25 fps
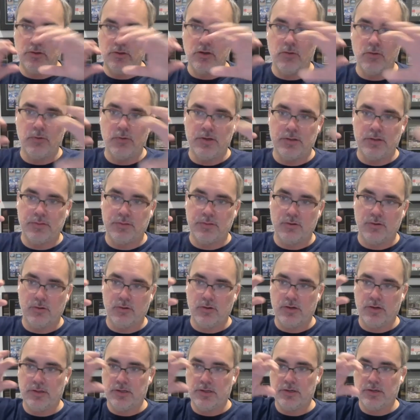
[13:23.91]
go into
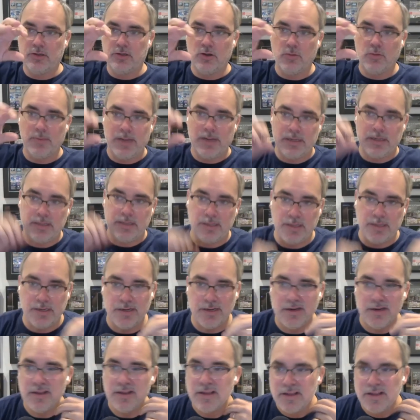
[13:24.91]
third and then go back
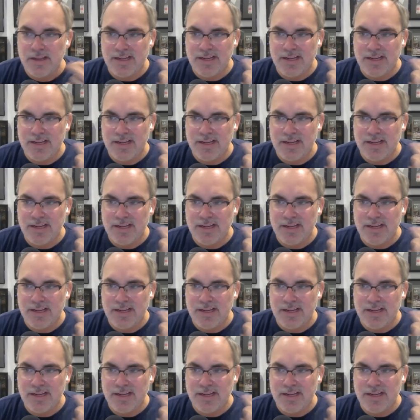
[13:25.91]
in,